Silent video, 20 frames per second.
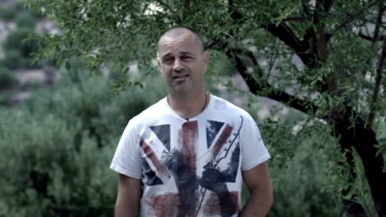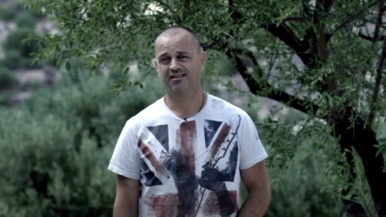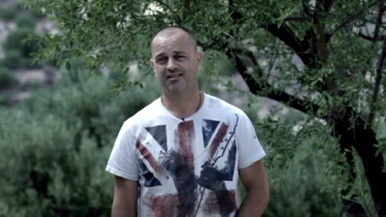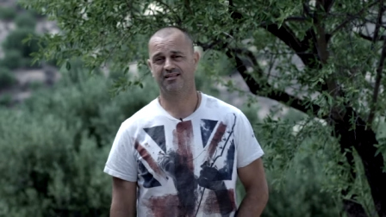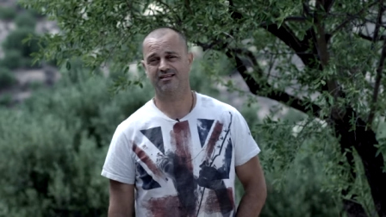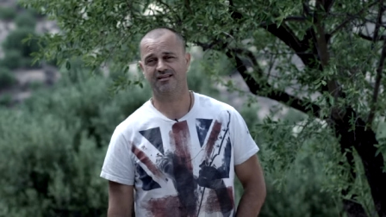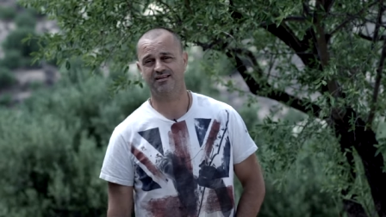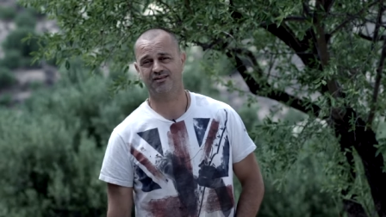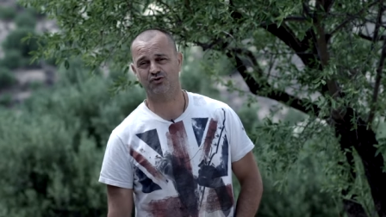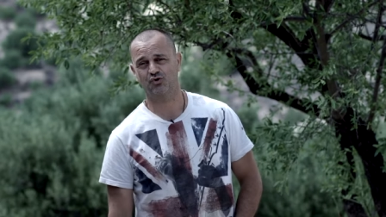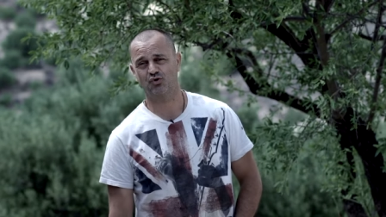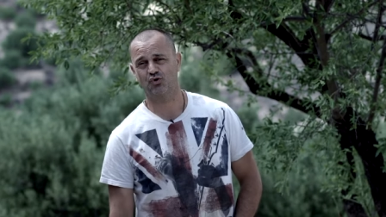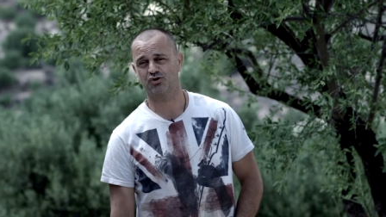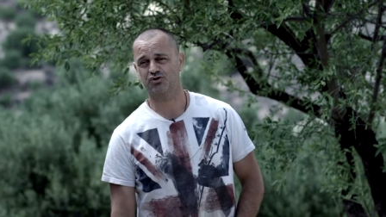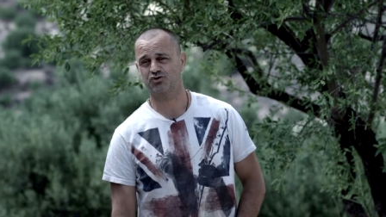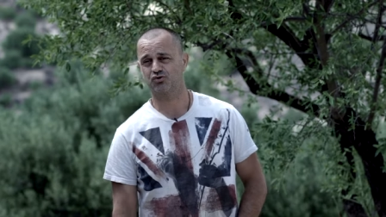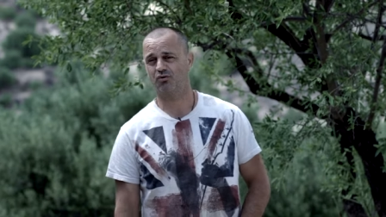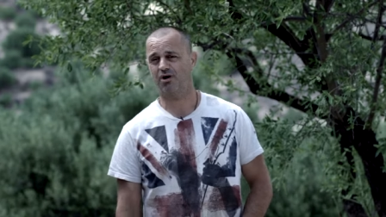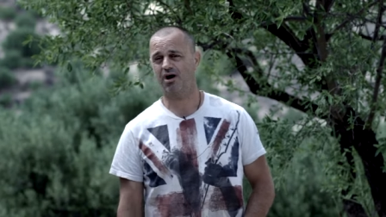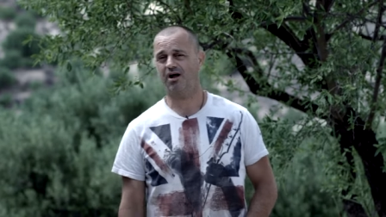It
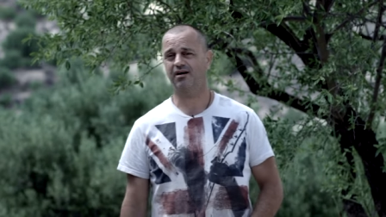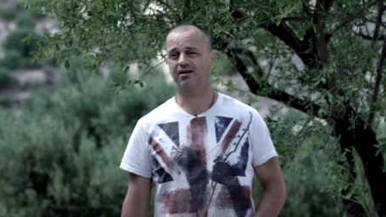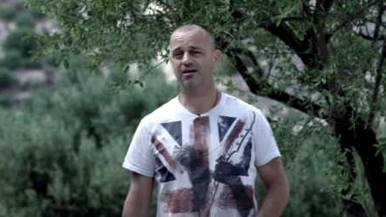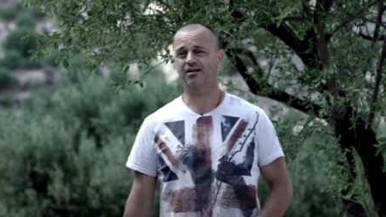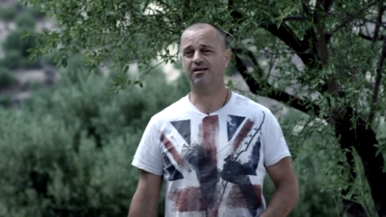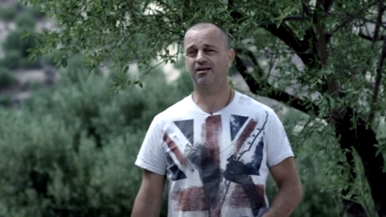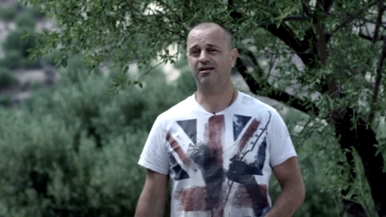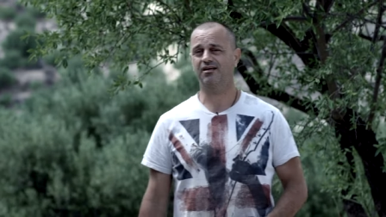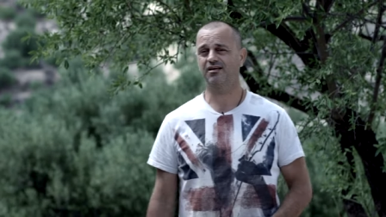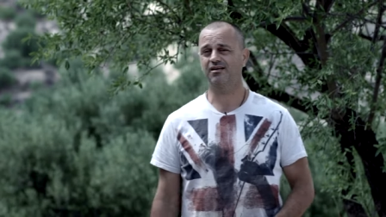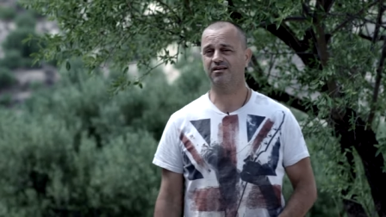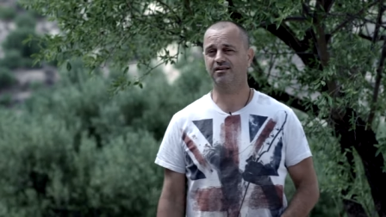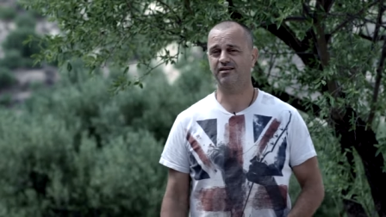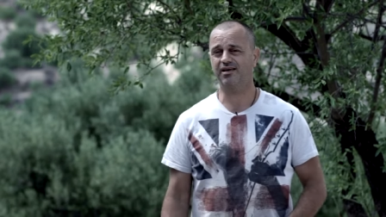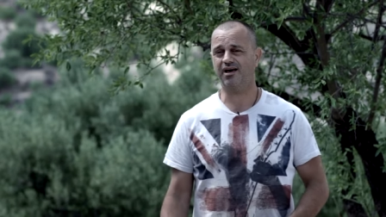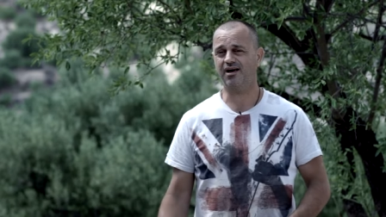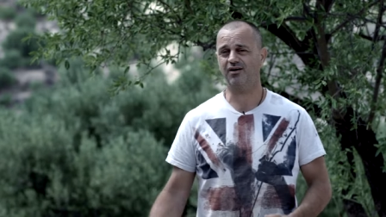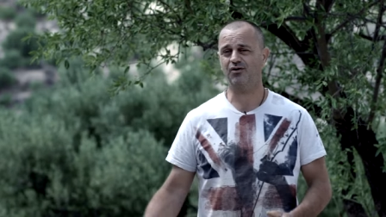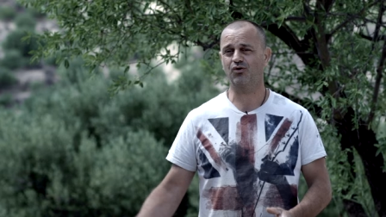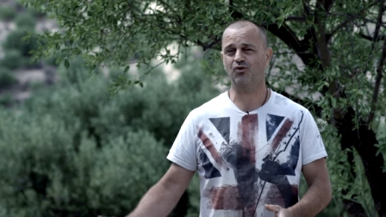was one uh,
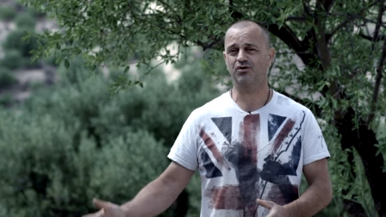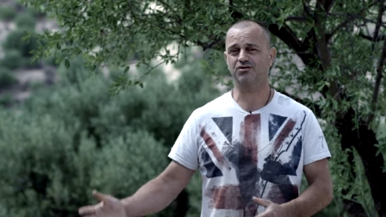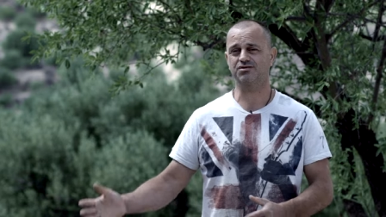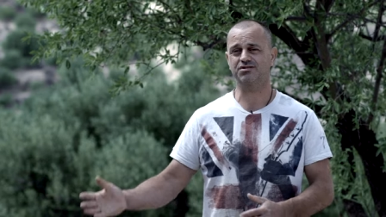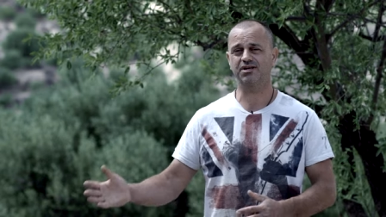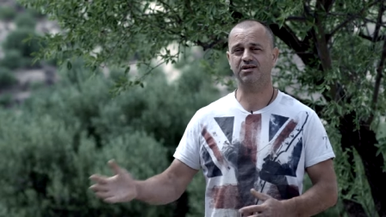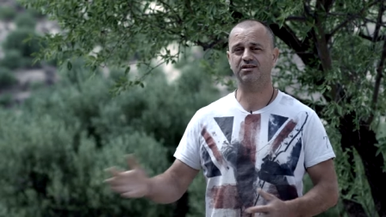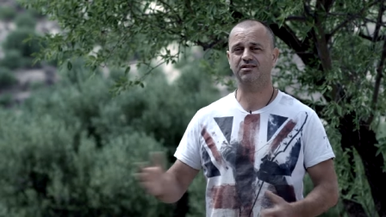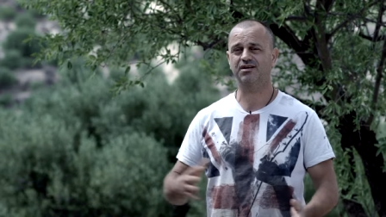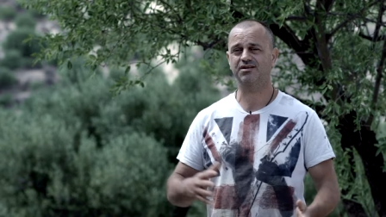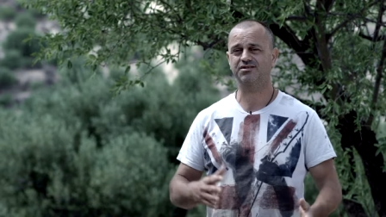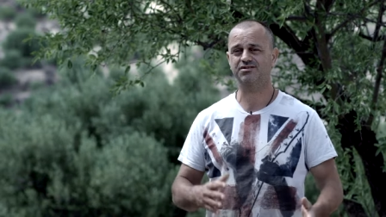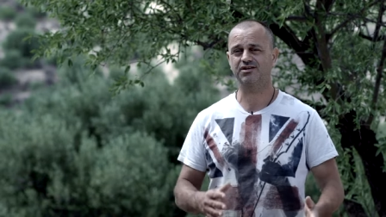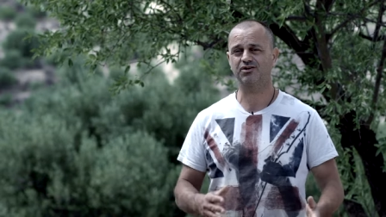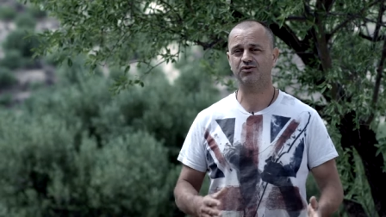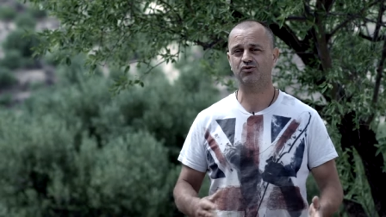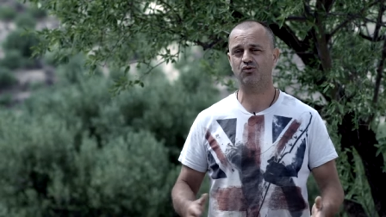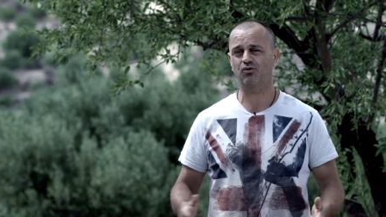girl was interesting